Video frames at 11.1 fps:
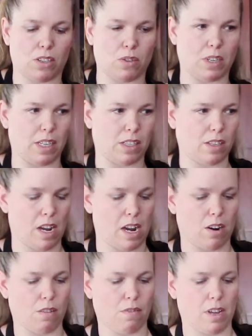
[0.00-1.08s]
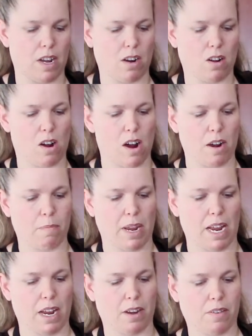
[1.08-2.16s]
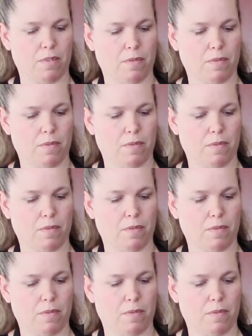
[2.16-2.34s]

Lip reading: so it gets out of that hot pan.